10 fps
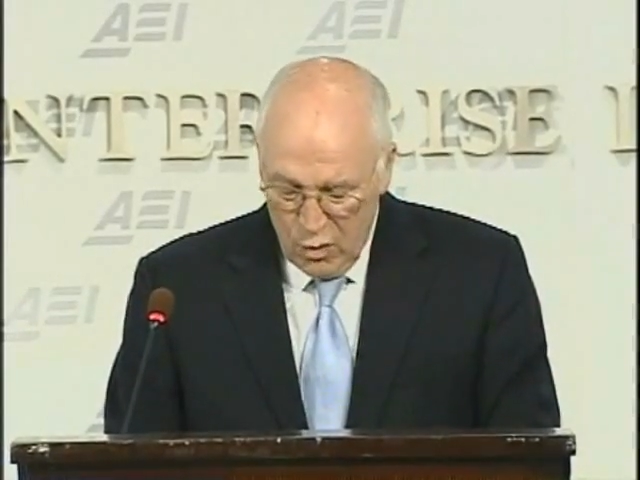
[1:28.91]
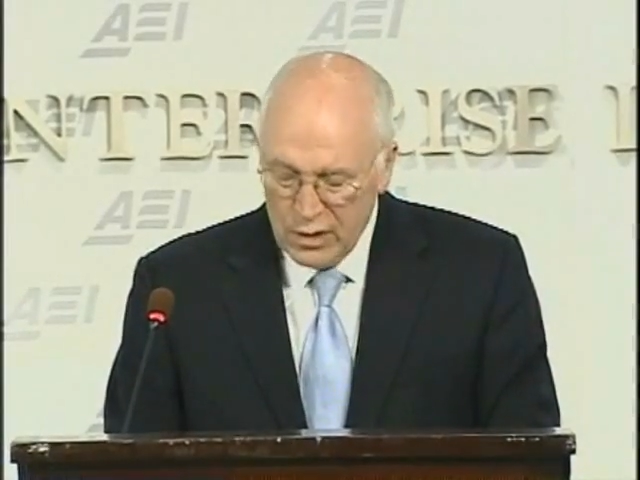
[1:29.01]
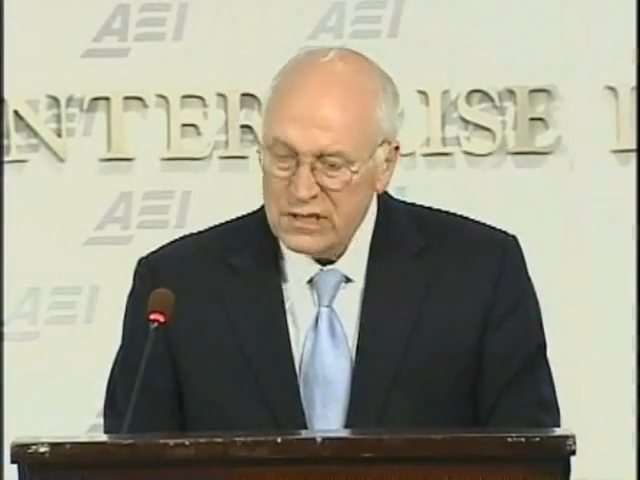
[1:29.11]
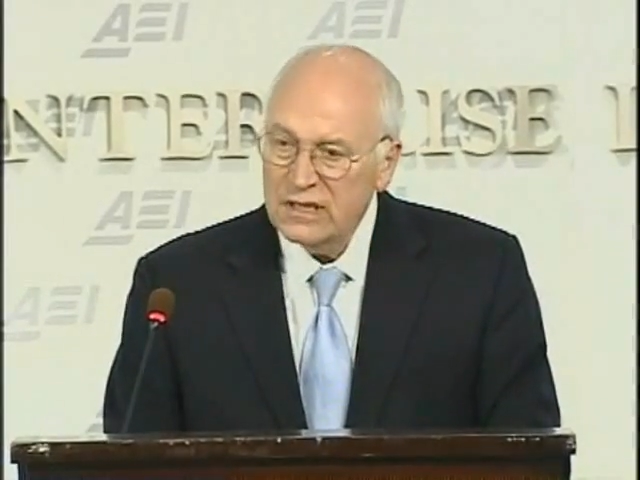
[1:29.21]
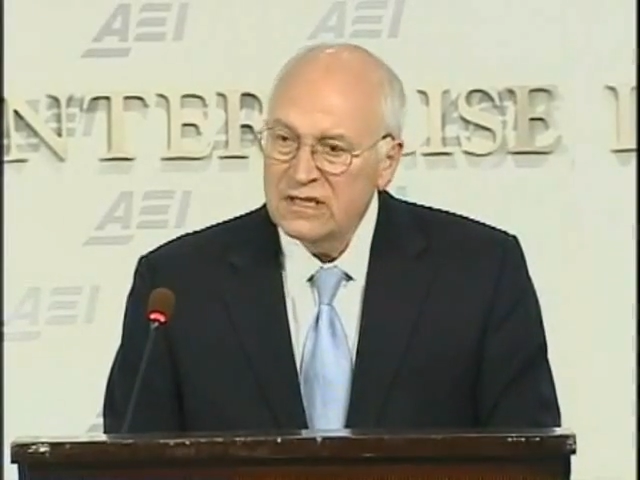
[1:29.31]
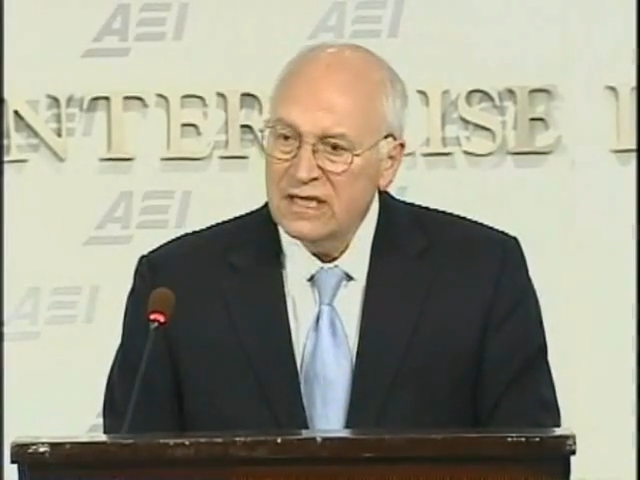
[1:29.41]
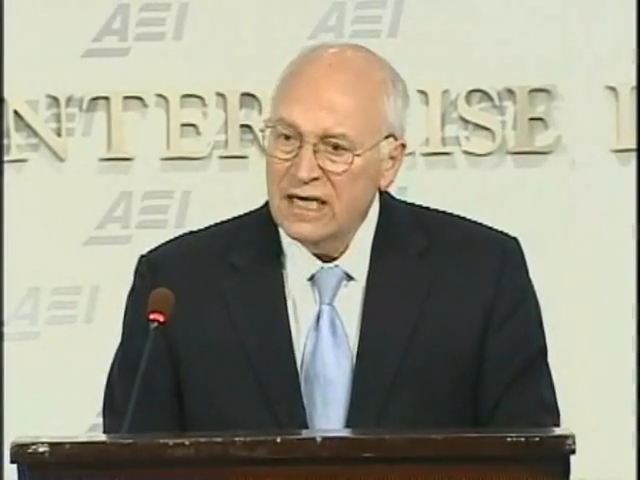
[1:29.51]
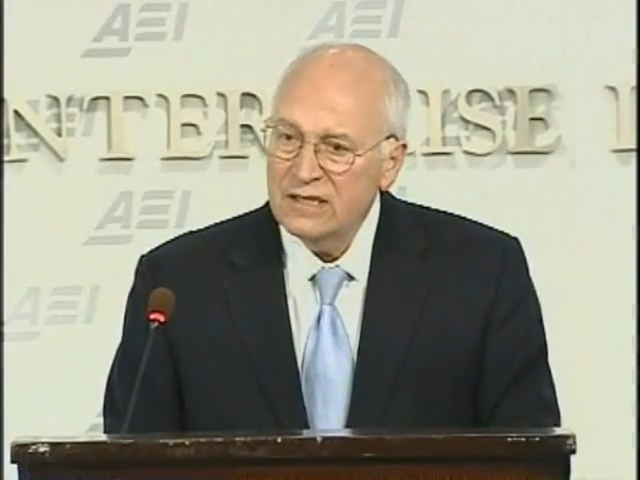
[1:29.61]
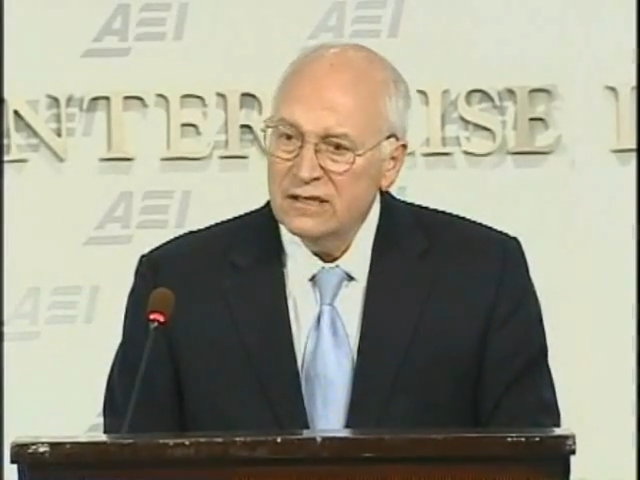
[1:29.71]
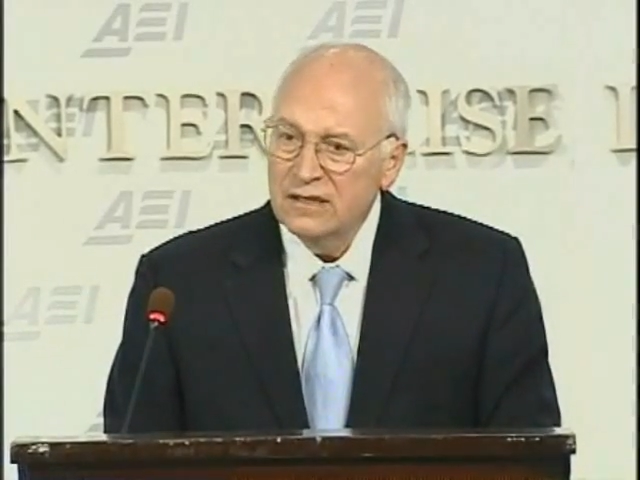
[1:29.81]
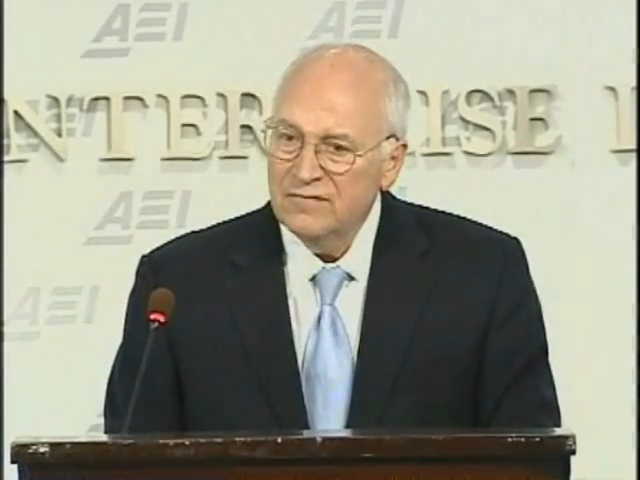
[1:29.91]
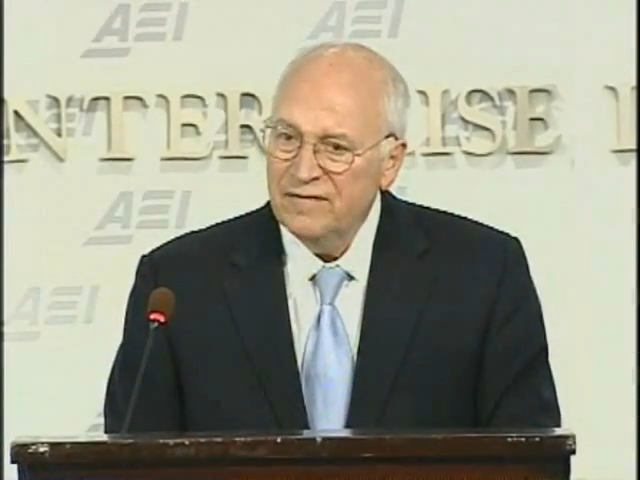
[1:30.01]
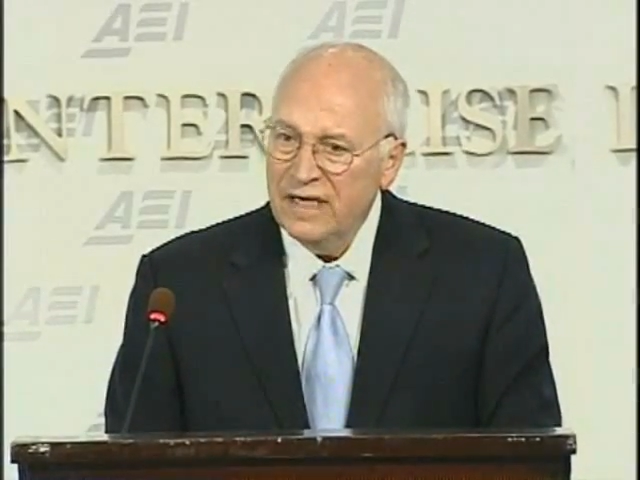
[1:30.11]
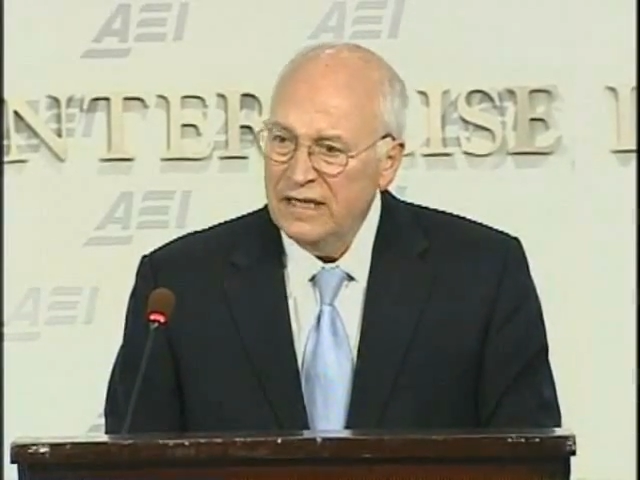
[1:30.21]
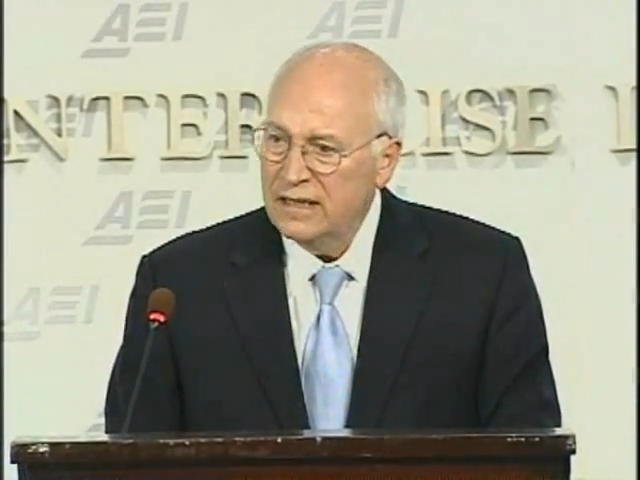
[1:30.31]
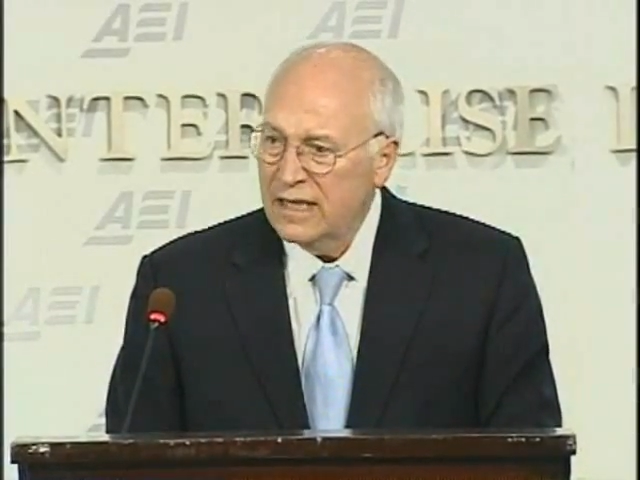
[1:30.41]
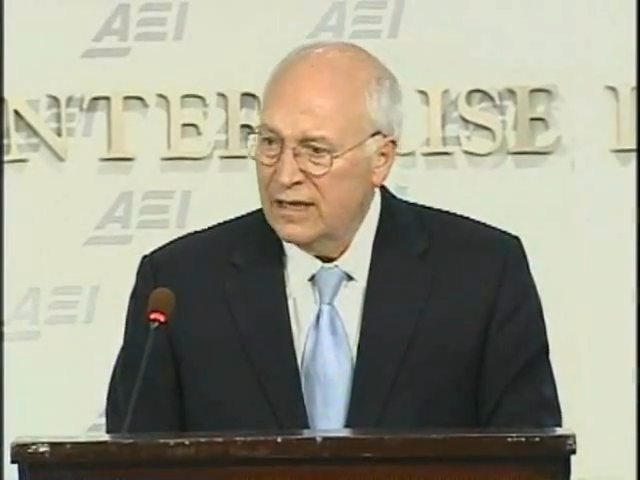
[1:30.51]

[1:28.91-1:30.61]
more success in defending the